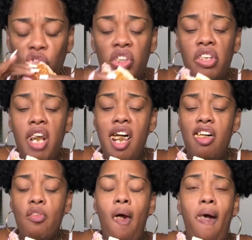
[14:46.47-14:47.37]
Is it
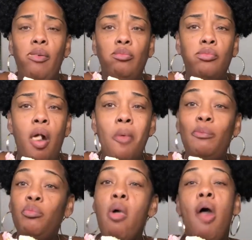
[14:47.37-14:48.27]
hot?
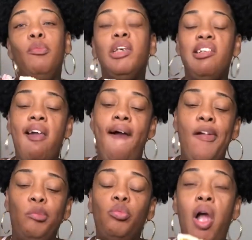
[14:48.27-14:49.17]
It ain't that hot.